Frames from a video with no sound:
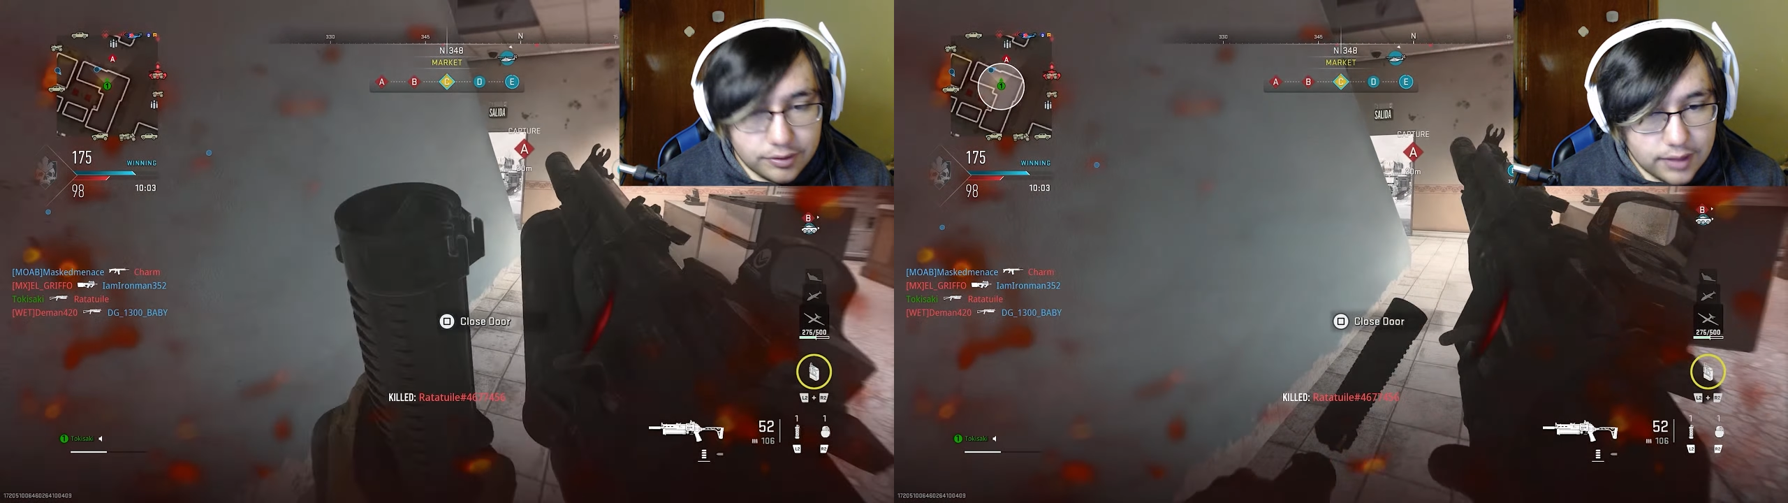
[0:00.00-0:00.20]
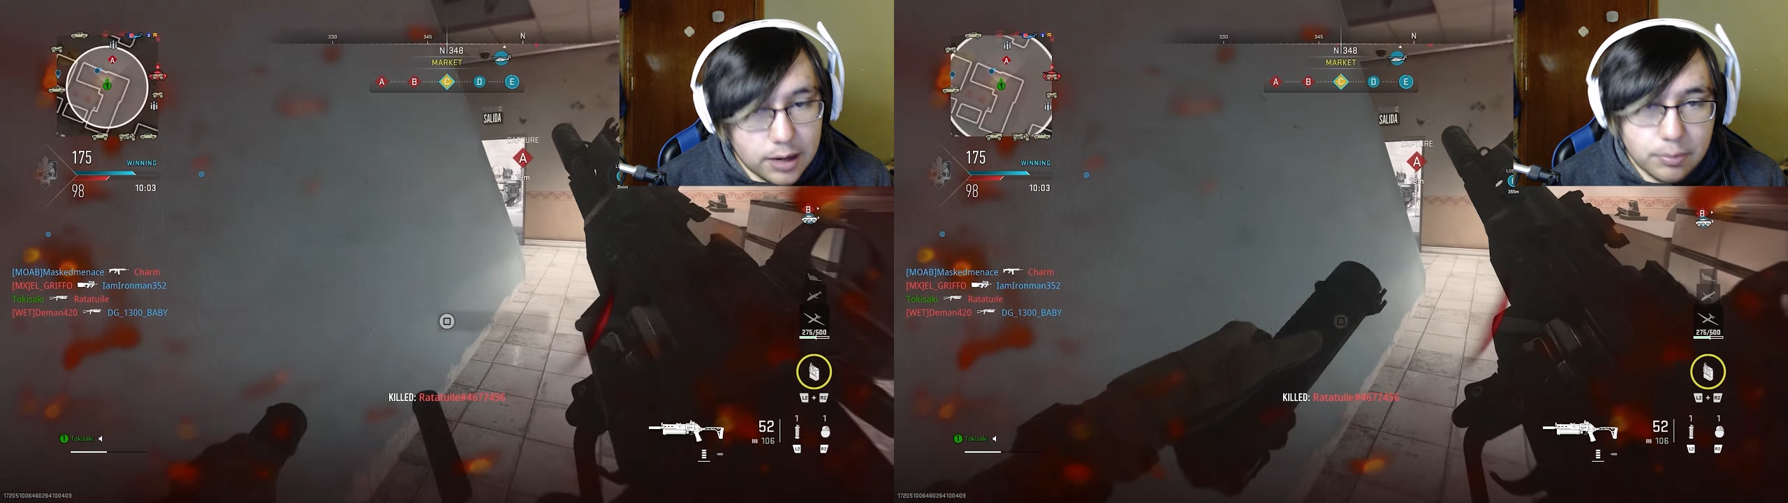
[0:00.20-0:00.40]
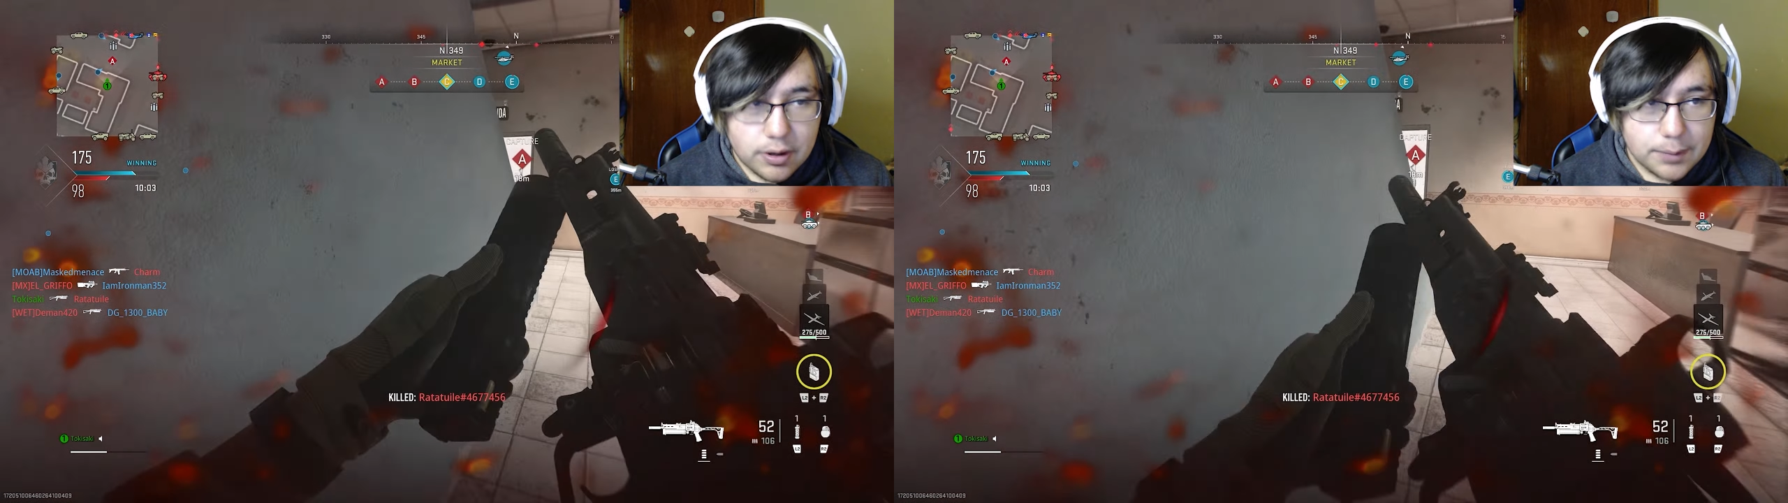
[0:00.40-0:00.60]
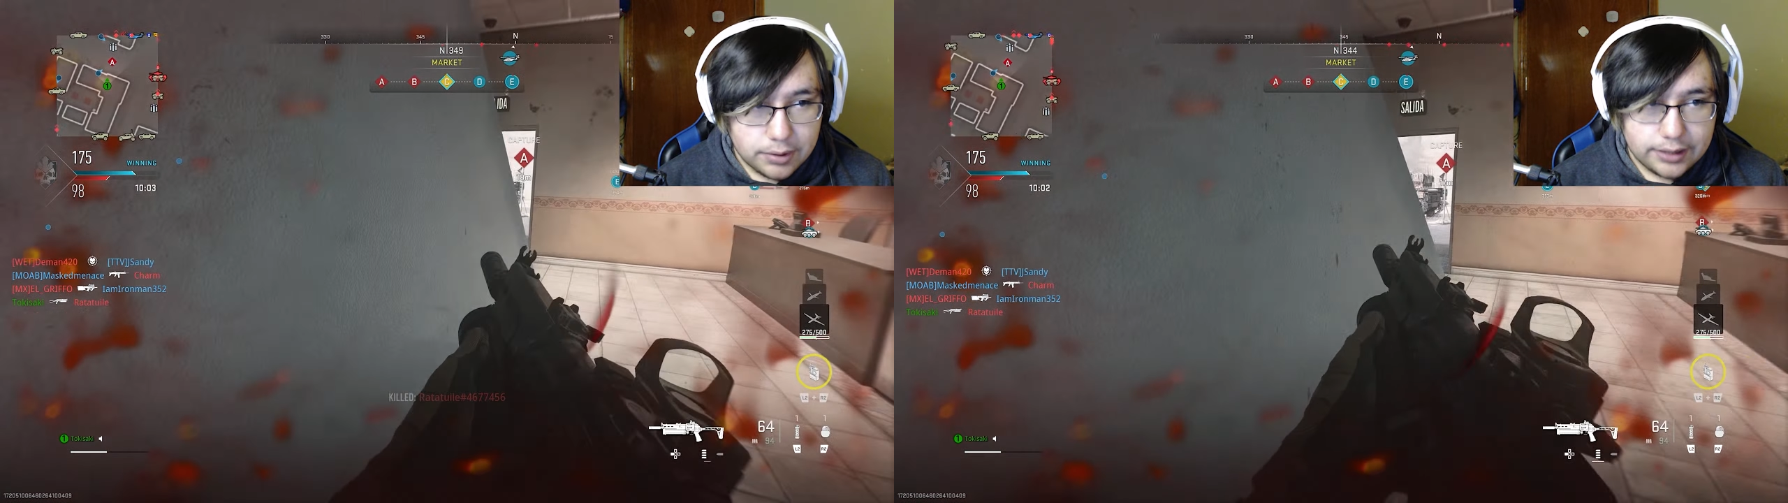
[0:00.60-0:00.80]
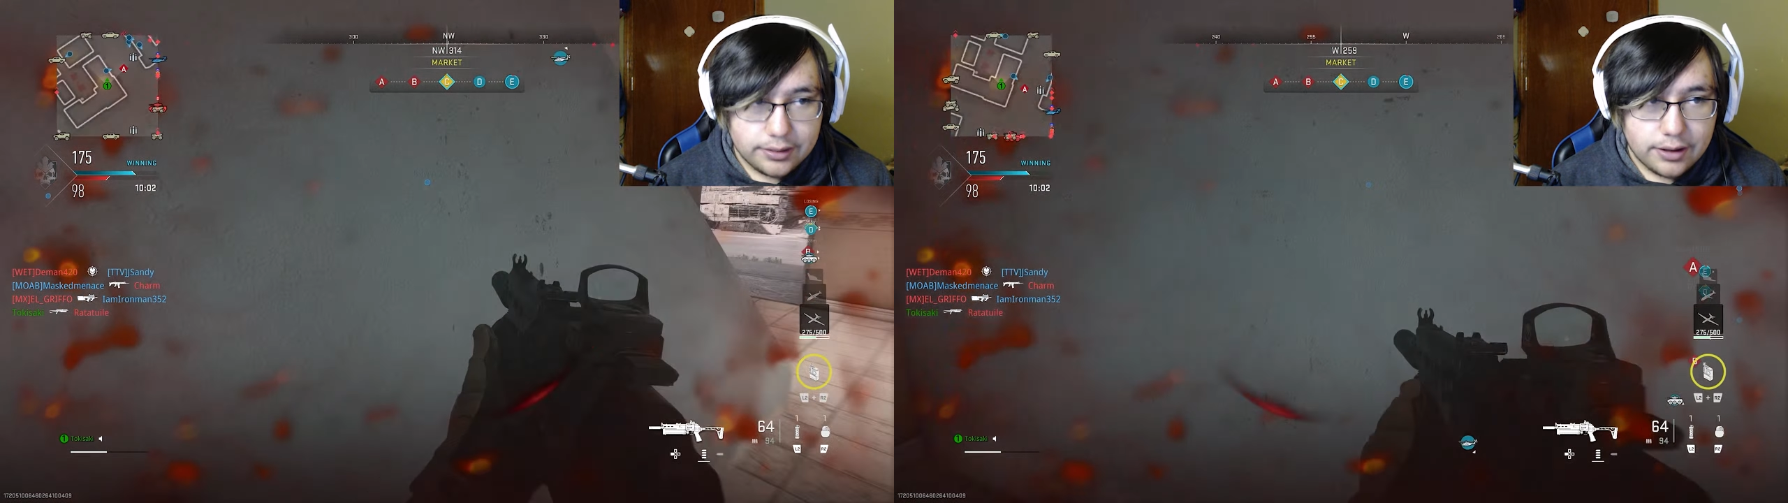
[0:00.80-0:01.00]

is that a point blank though?